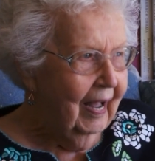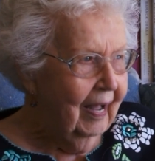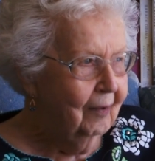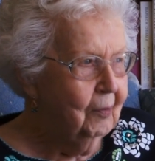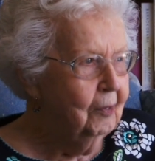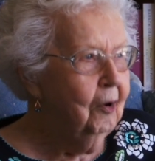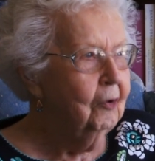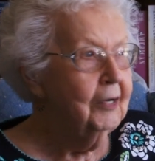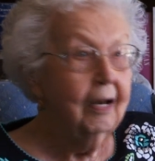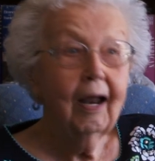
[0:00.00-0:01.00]
and you'd
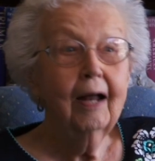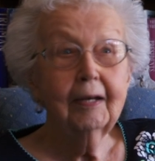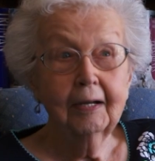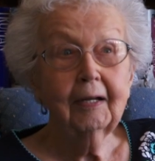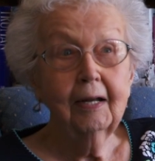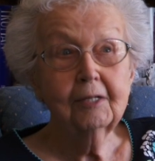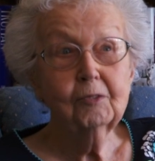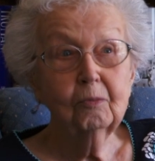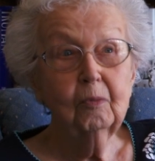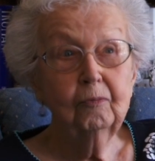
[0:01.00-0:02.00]
learned a lot in the
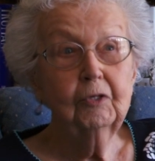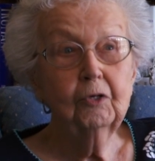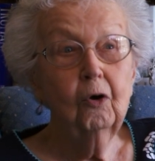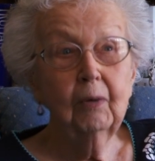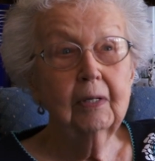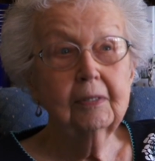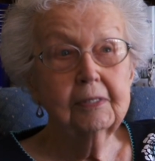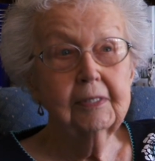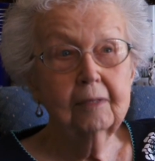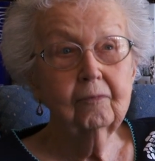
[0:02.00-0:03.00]
classroom if you'd go in and
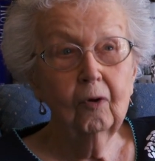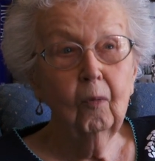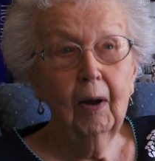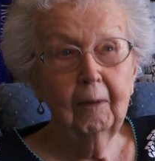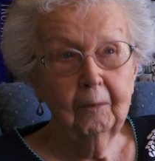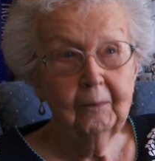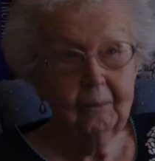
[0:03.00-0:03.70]
sit for a while.